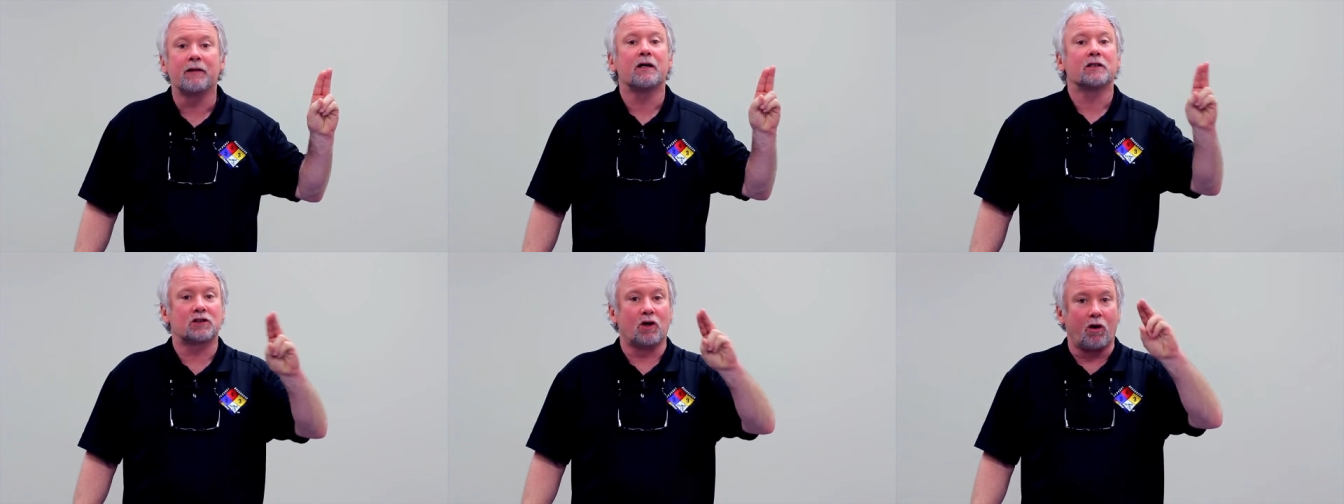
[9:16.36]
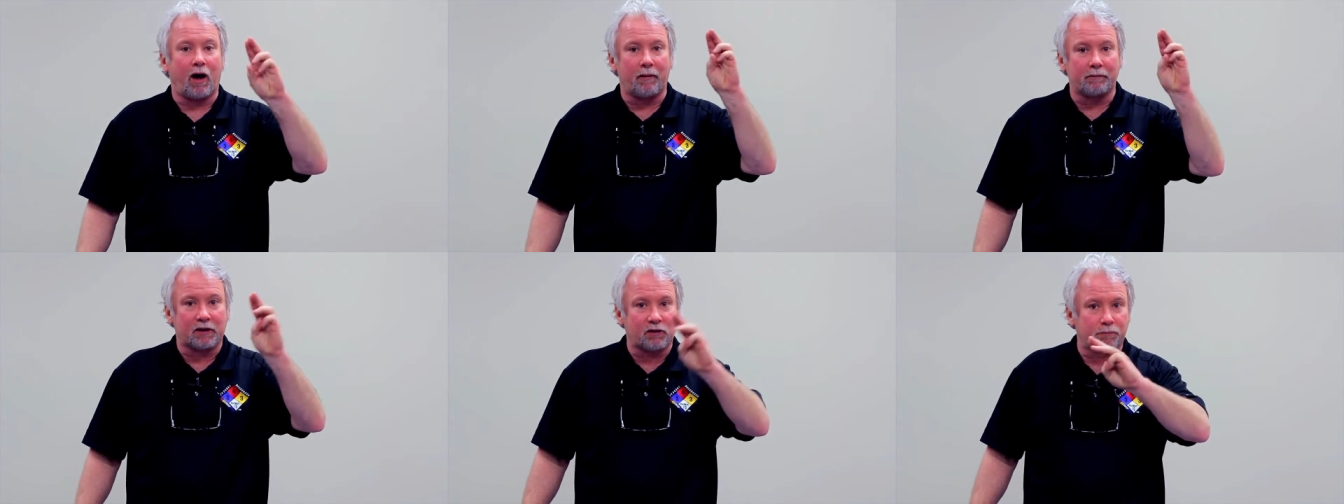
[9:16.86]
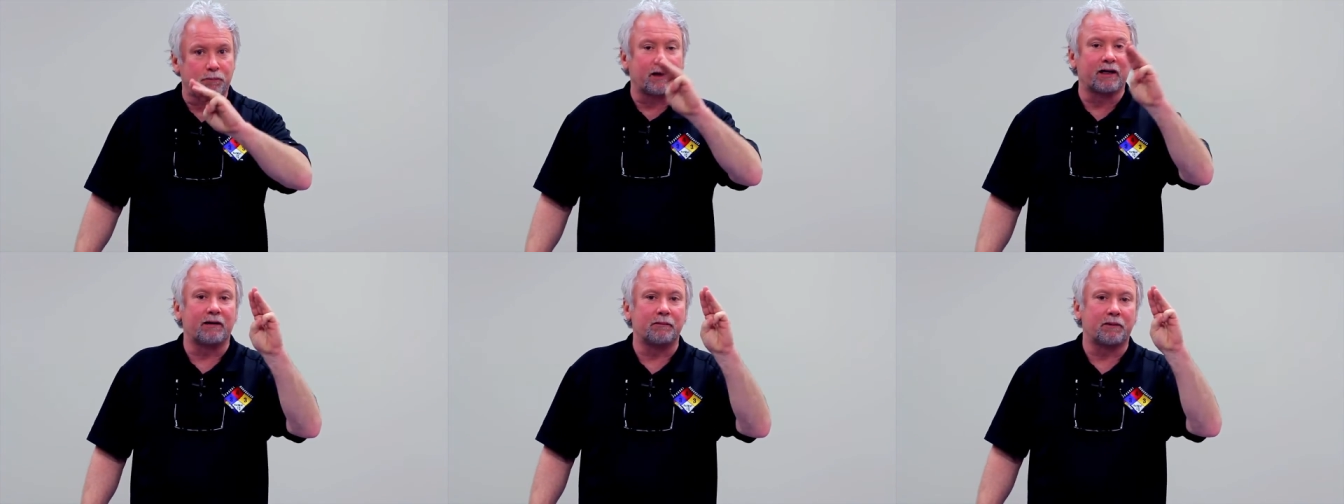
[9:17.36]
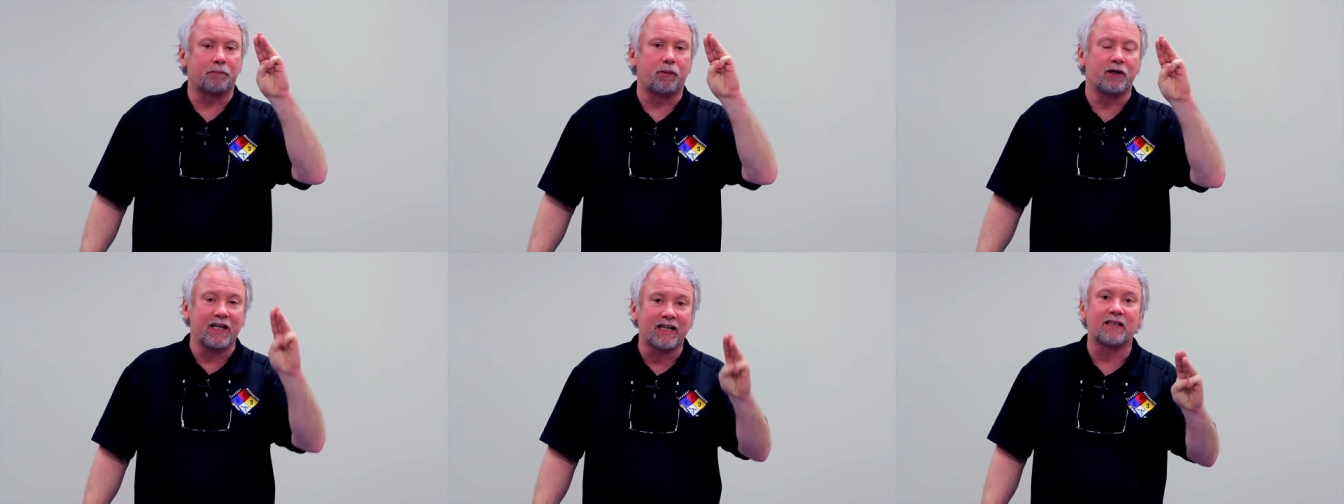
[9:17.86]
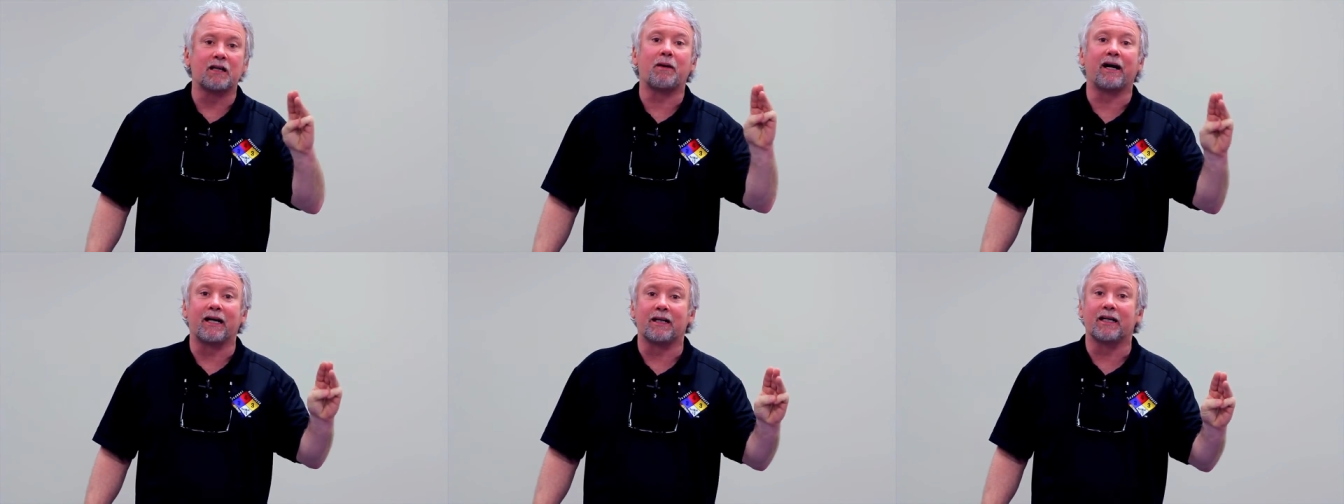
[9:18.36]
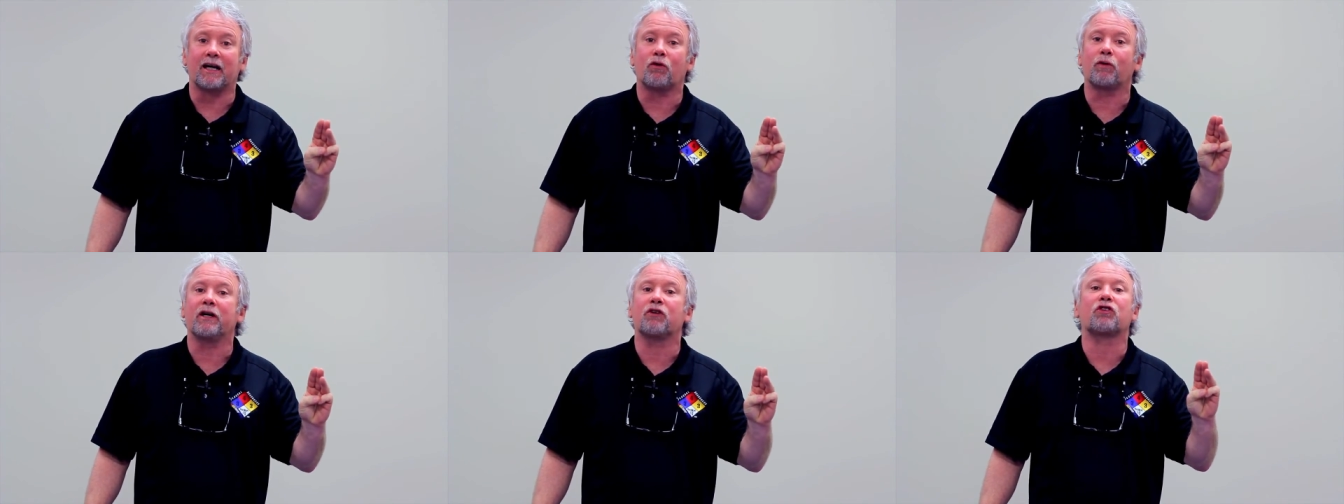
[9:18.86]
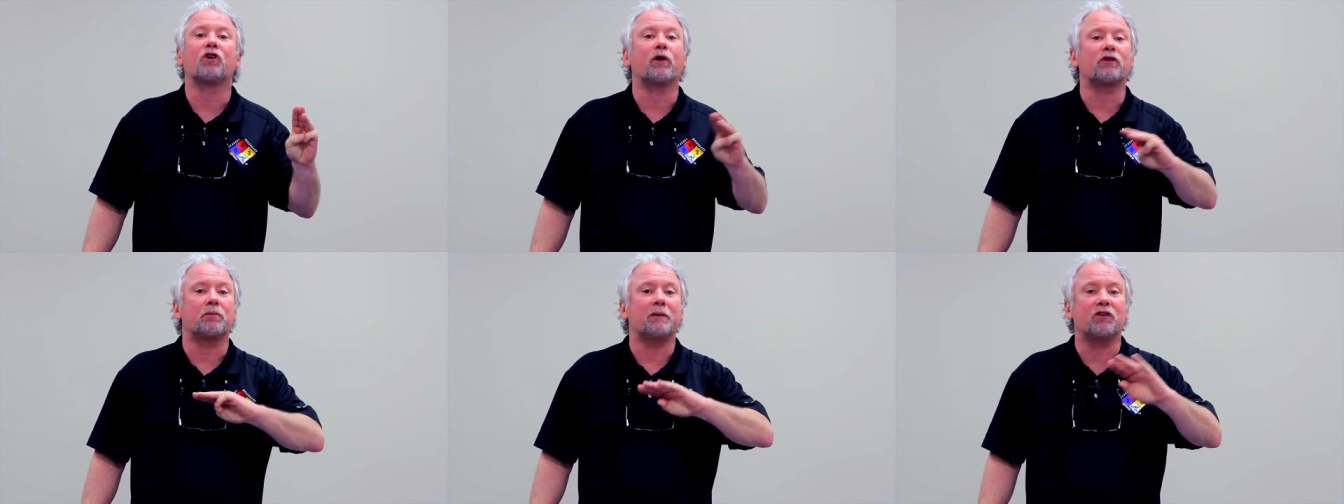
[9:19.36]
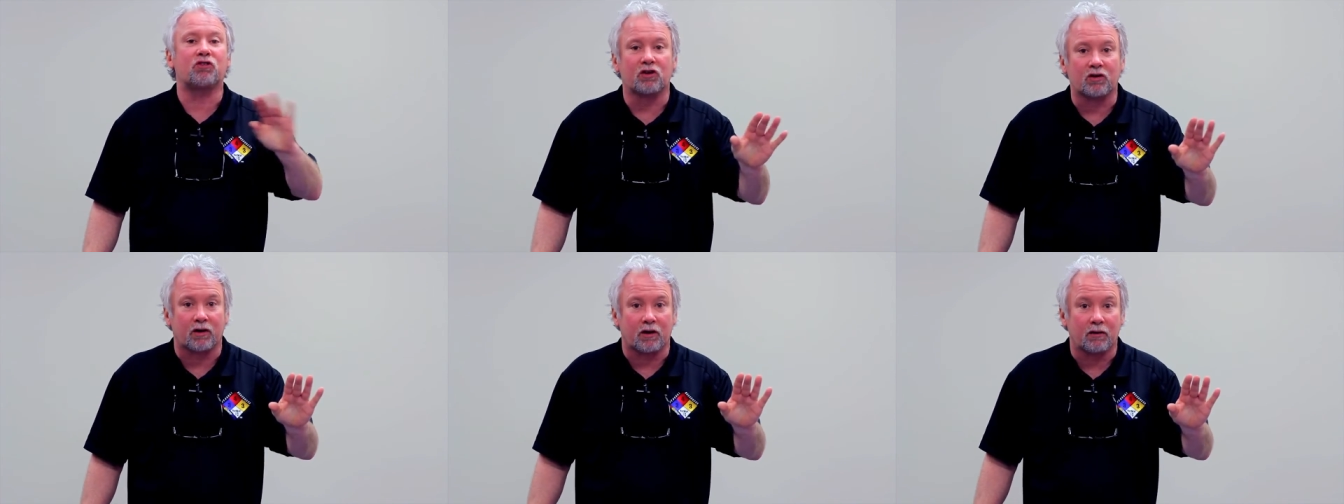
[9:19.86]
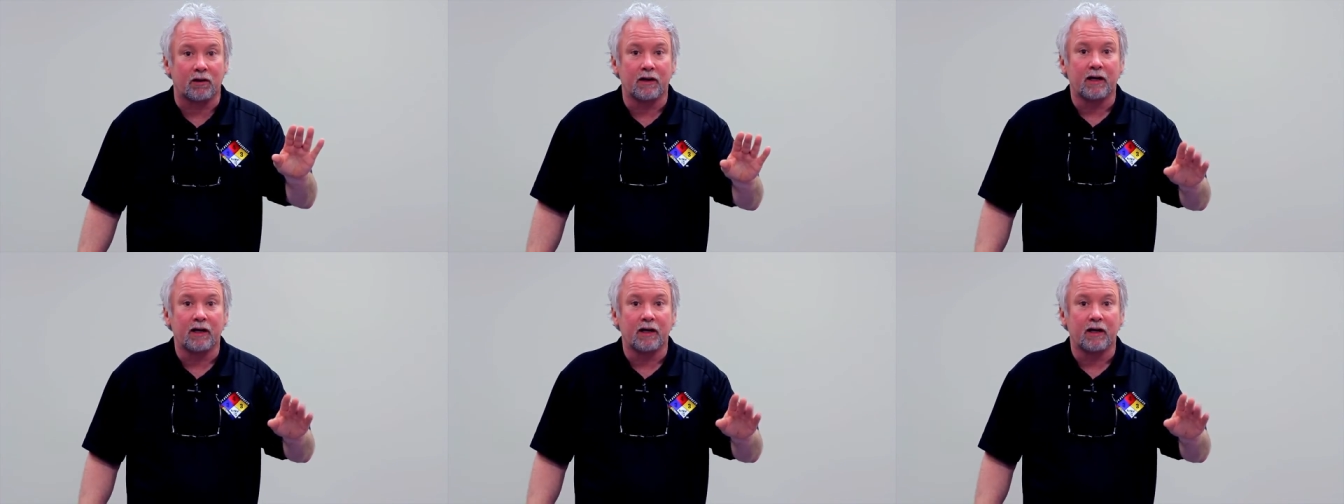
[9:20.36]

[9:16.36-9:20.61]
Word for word: So I'm, I'm predicting my LEL reader is going to be zero.